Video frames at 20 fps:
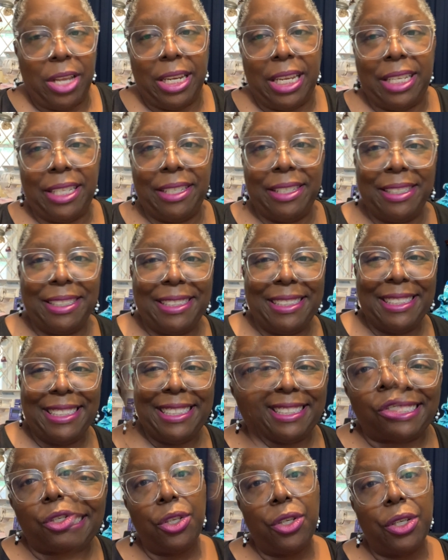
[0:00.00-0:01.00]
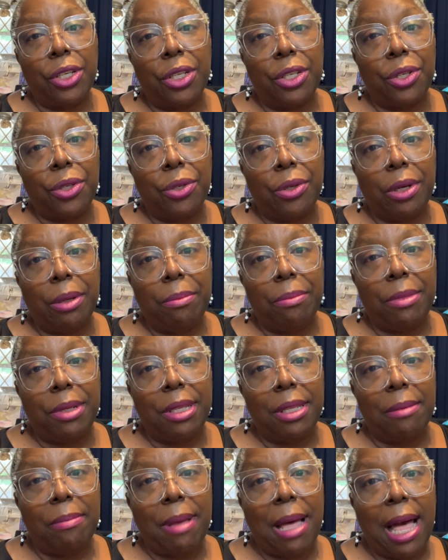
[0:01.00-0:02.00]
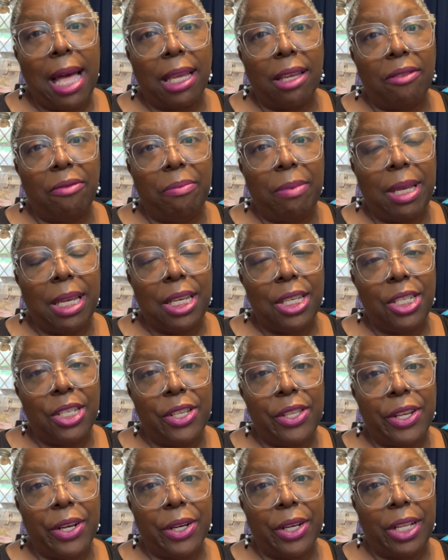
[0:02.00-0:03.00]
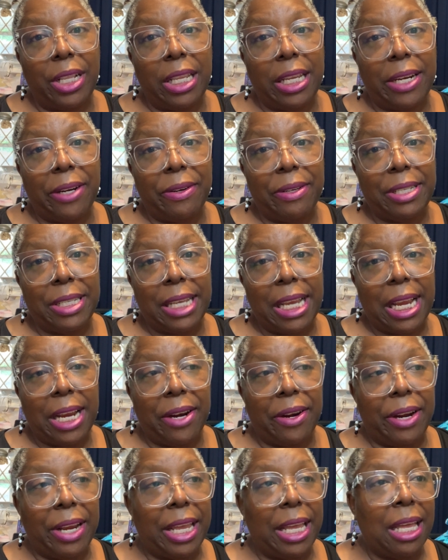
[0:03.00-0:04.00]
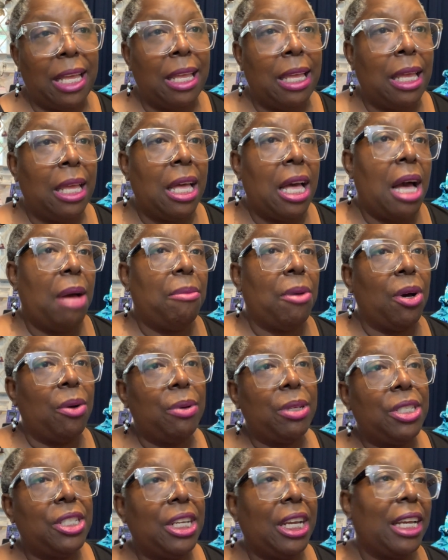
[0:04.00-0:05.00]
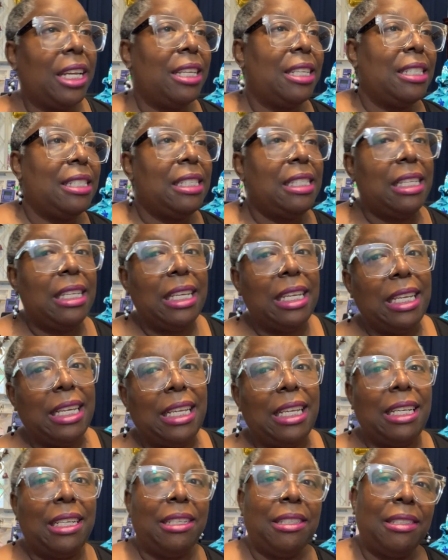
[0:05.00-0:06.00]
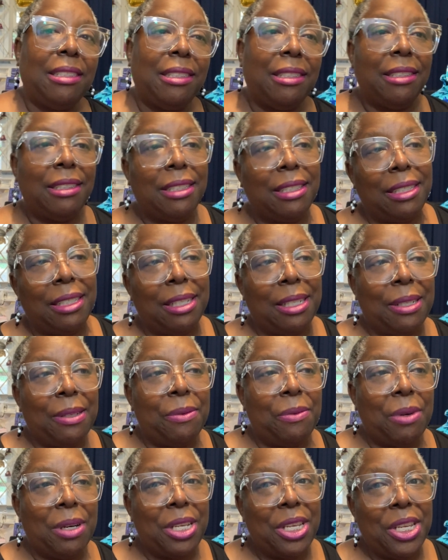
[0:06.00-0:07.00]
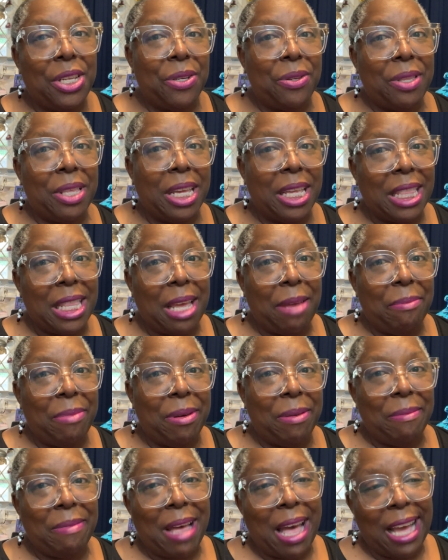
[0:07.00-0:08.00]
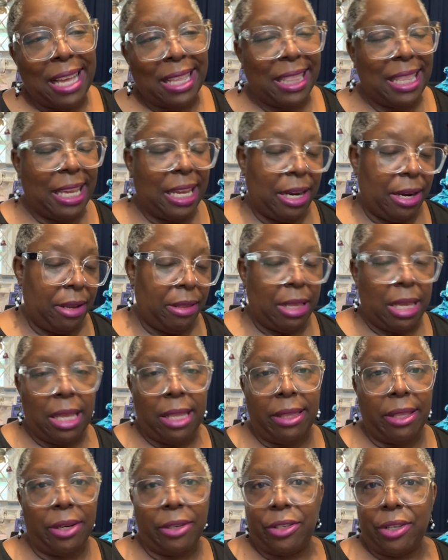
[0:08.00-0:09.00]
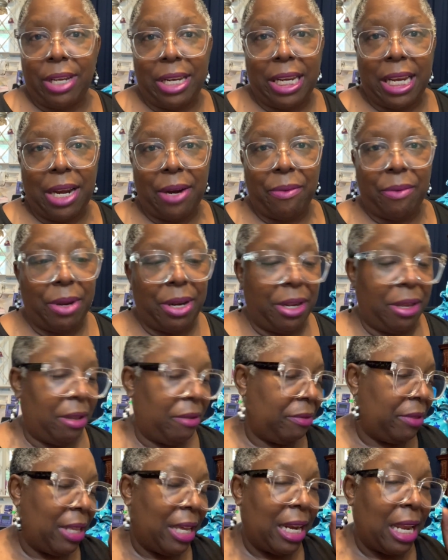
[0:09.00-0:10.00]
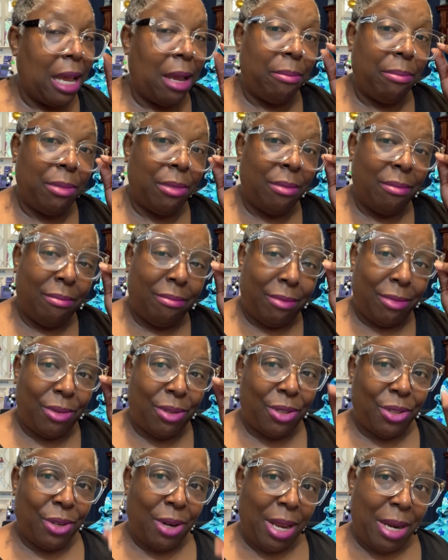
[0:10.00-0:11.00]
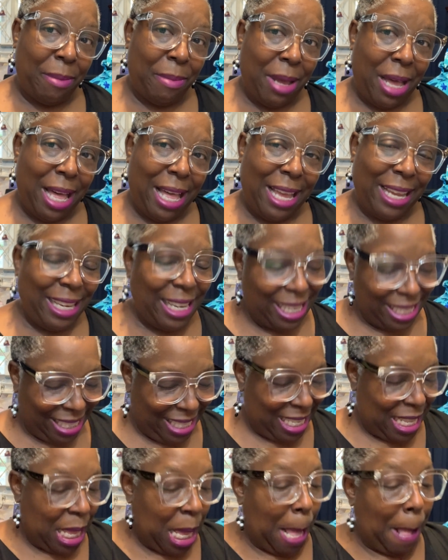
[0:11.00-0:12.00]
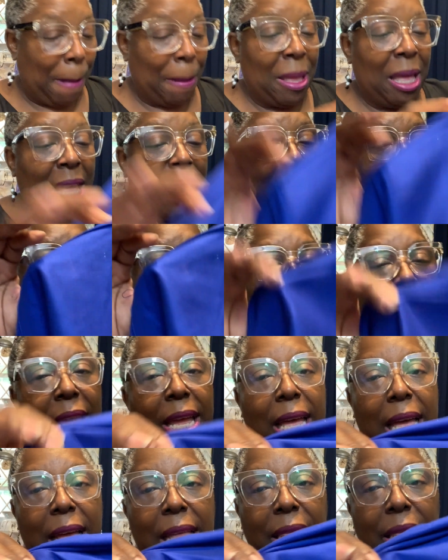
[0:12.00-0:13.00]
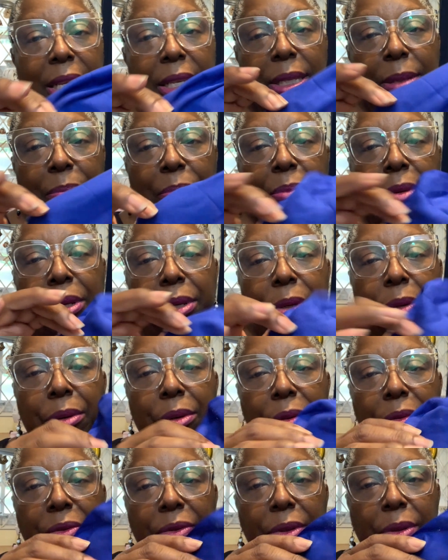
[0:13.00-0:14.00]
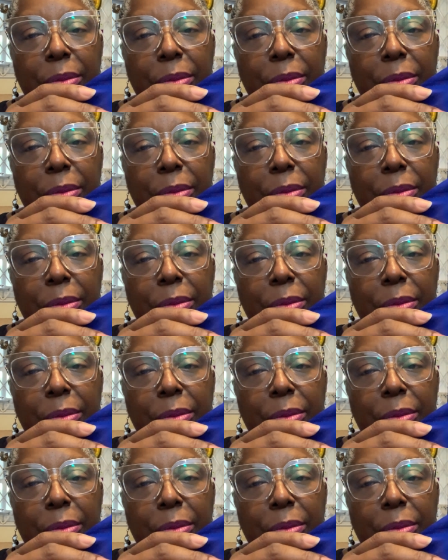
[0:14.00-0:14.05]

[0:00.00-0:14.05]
it. I also took a trip to the back of Pinks to their clearance area. I'm always checking to see what new thing they put back there that they're trying to get rid of that I'm trying to buy. And they had this beautiful